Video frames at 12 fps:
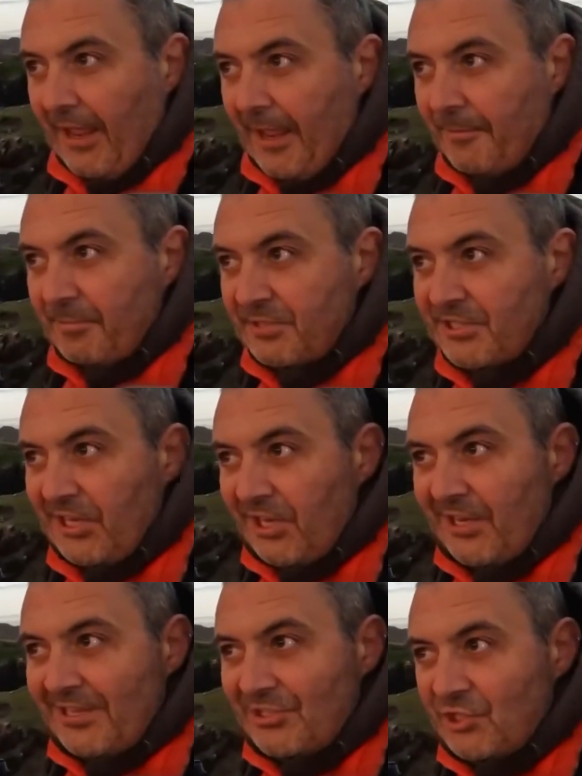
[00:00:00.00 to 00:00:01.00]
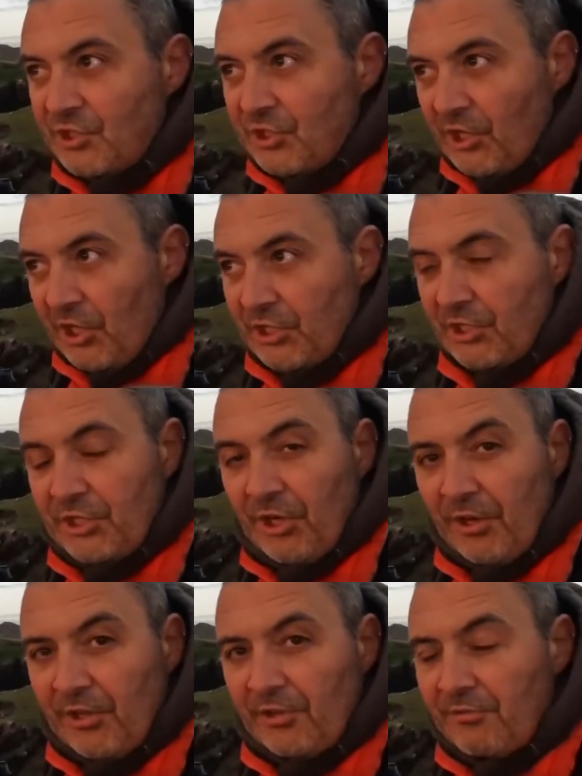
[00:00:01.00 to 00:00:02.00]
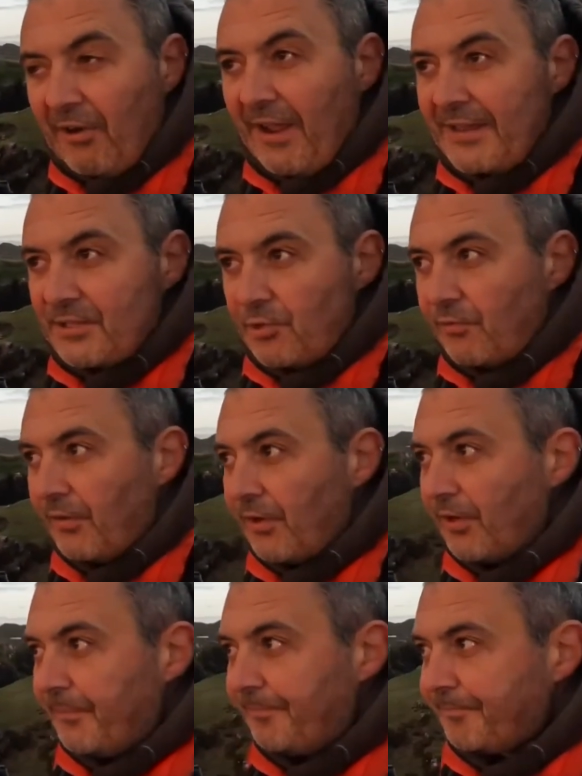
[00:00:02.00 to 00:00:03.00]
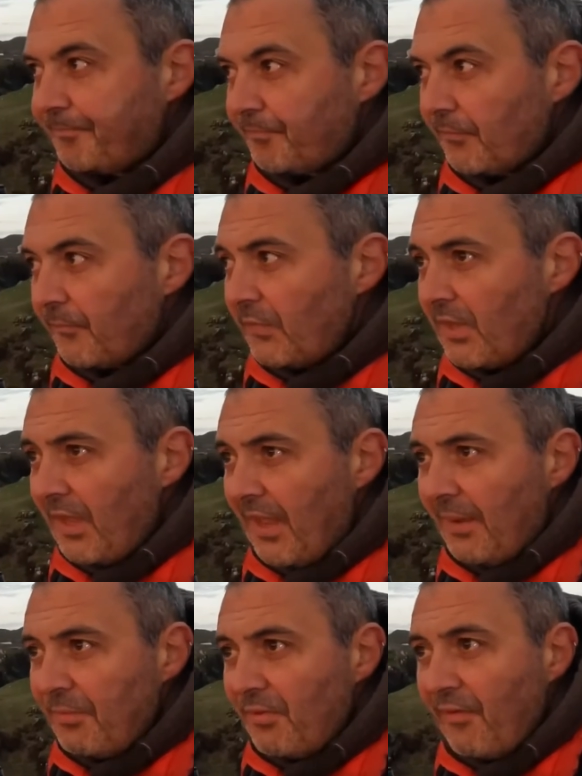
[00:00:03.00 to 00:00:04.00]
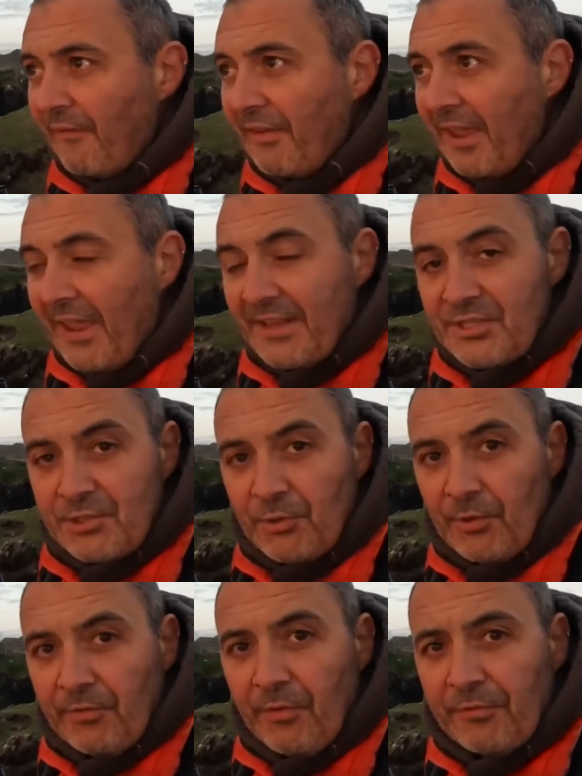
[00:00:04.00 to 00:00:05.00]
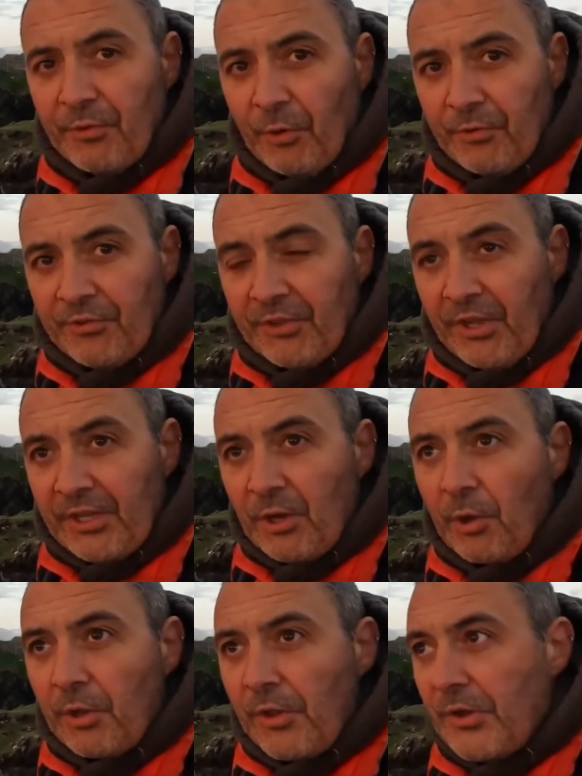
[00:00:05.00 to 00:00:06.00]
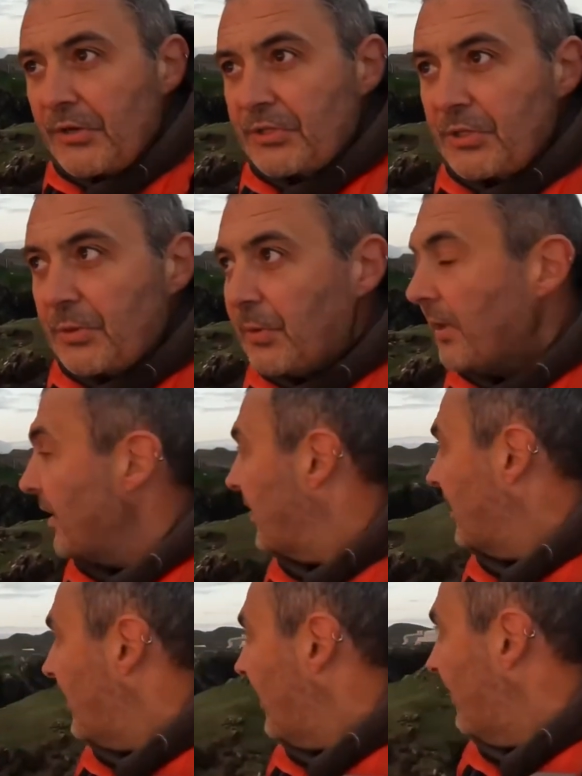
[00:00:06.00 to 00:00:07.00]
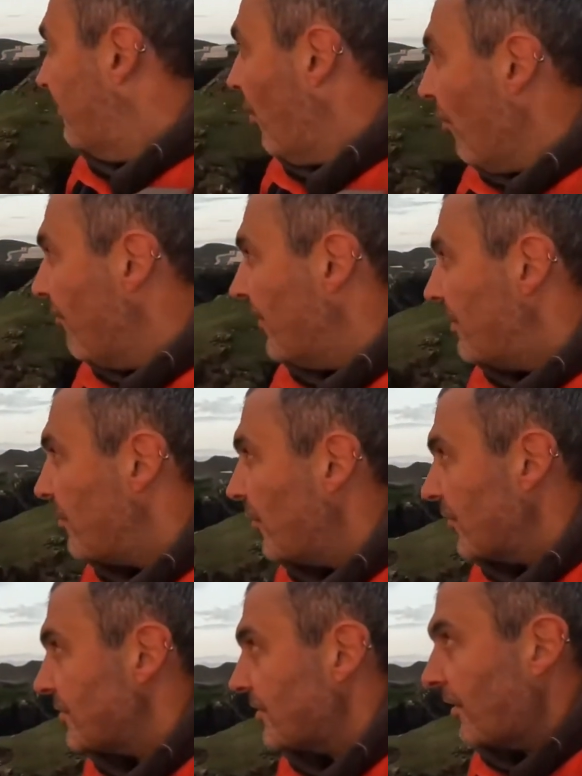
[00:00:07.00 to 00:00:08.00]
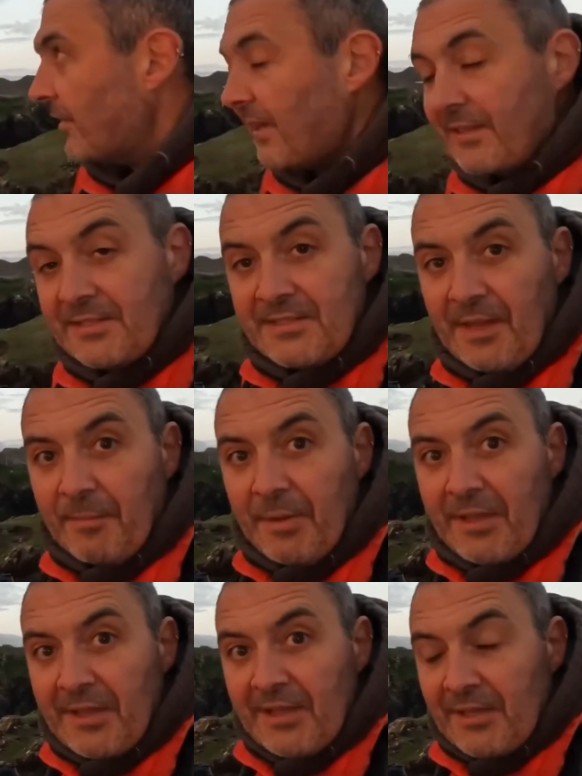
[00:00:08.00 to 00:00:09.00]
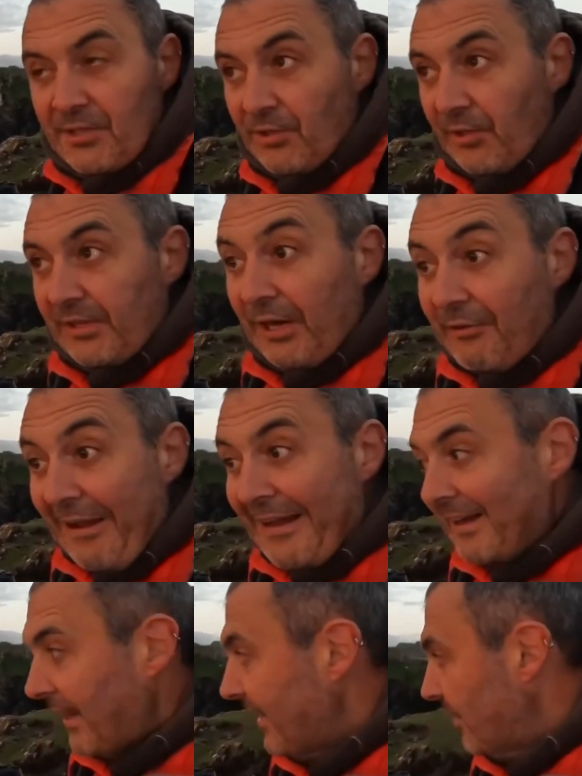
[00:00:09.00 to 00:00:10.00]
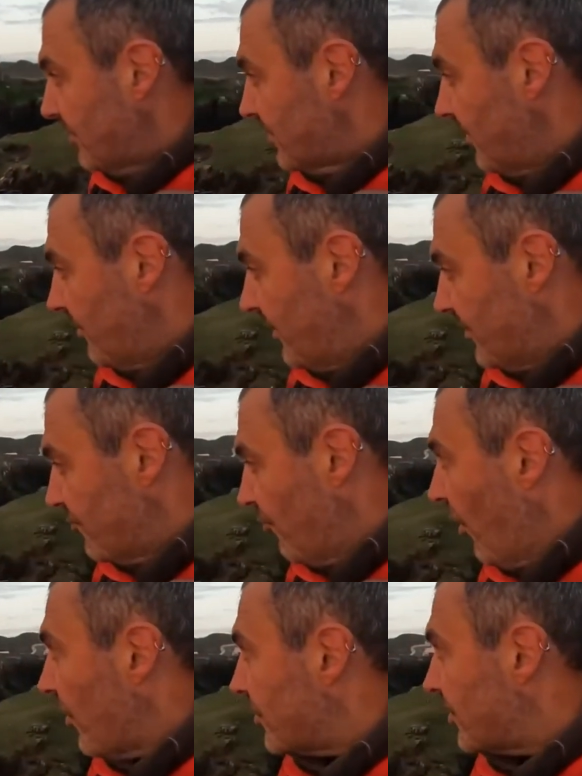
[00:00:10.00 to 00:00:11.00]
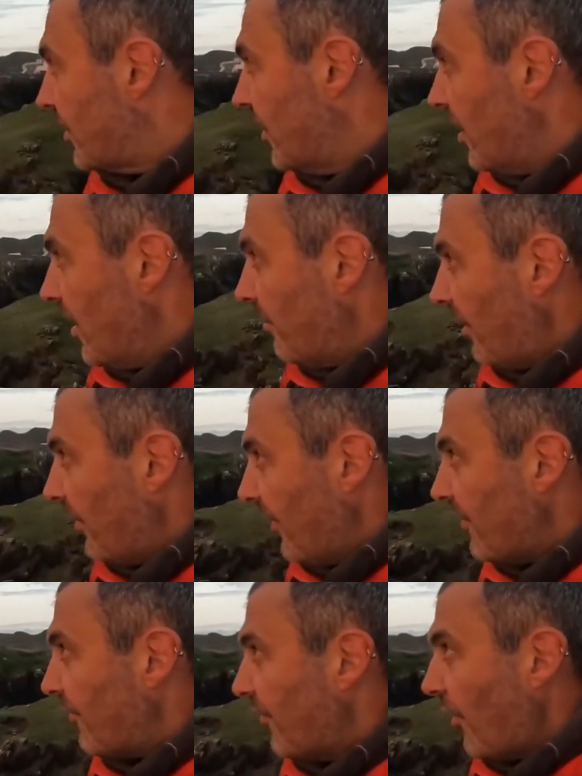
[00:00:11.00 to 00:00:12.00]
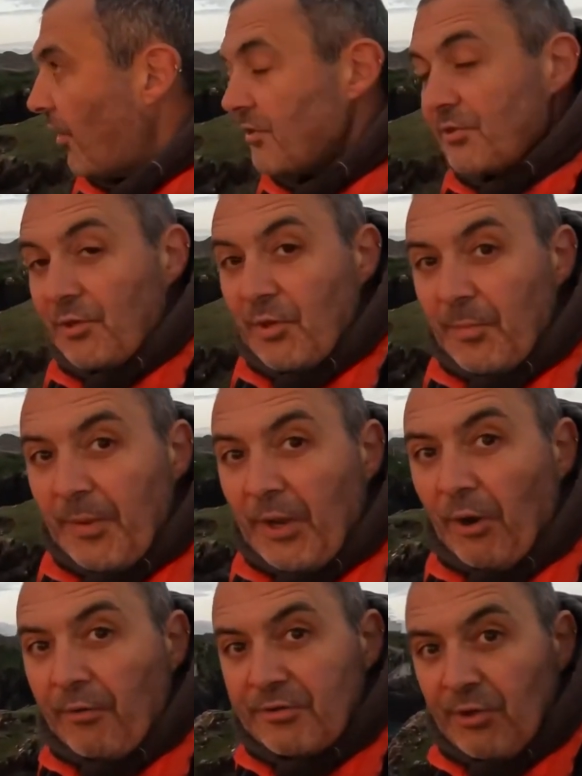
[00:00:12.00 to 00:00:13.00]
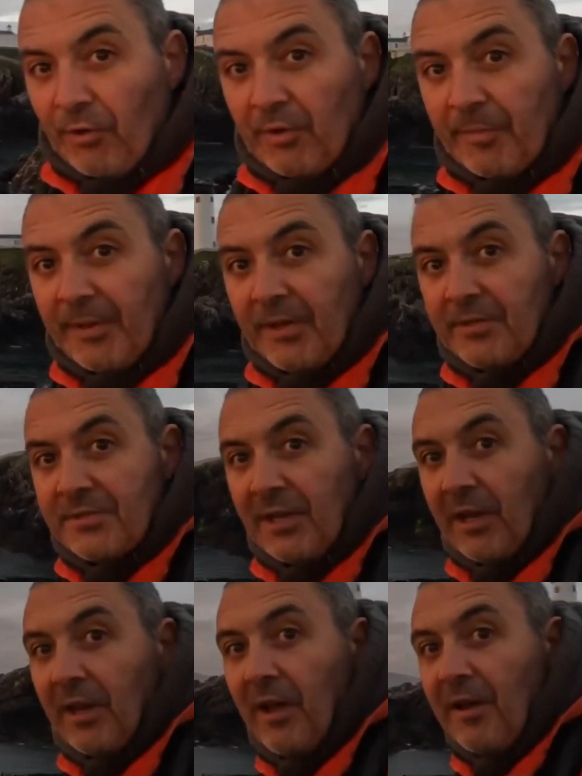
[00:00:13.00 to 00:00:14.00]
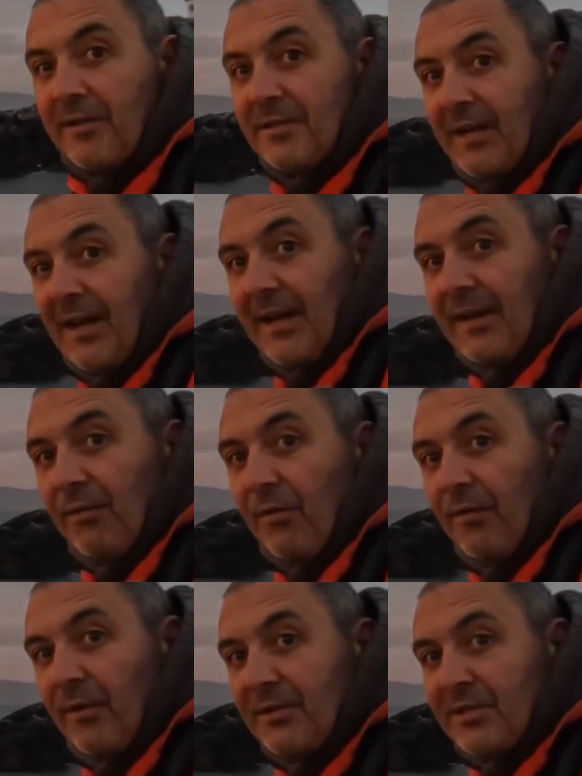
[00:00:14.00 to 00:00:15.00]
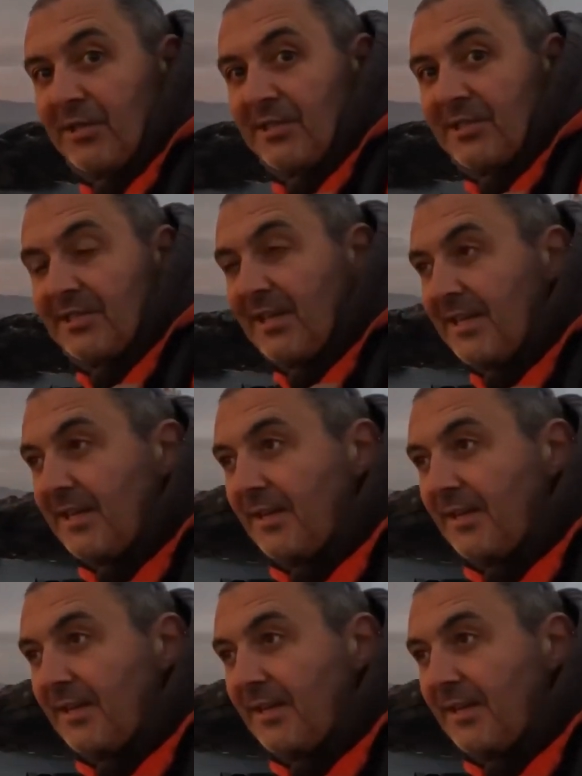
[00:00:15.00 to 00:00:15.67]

sun is just starting to rise over the very edge sort of northern Donegal there, so hopefully we're going to start getting some sort of direct light on some of these rocks. But I think for now it's going to be horizontal because the clouds kind of over, as you can see,